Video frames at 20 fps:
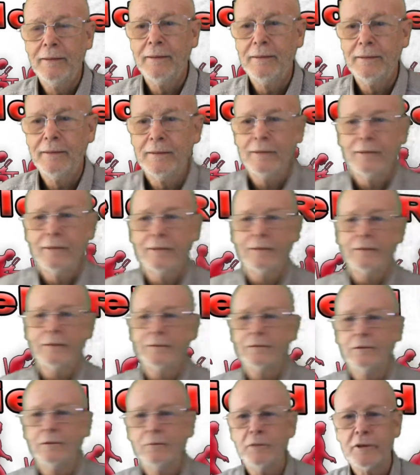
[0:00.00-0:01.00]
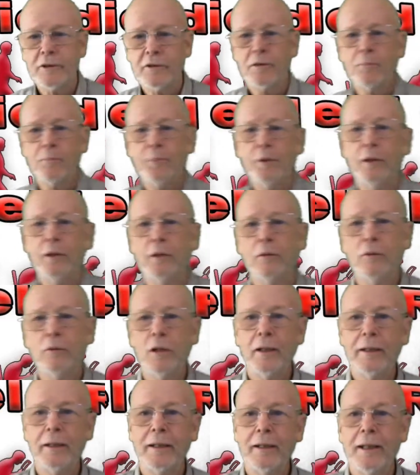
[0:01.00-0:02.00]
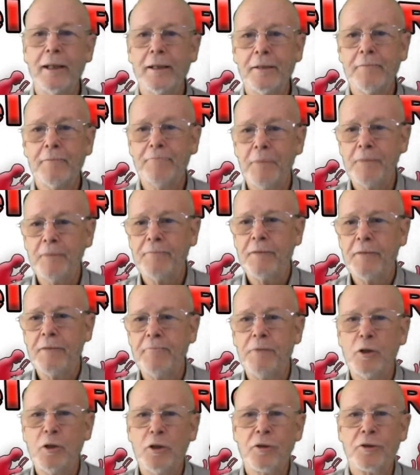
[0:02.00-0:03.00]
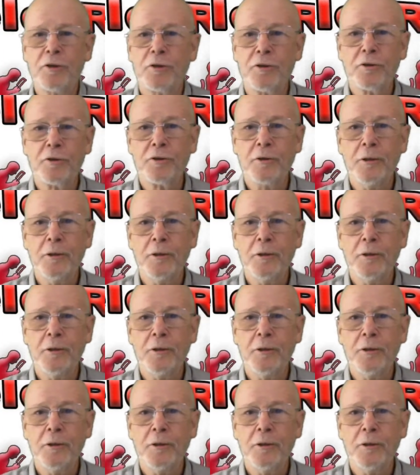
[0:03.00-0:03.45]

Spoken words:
And I thought, what's the point of writing another 50 verses?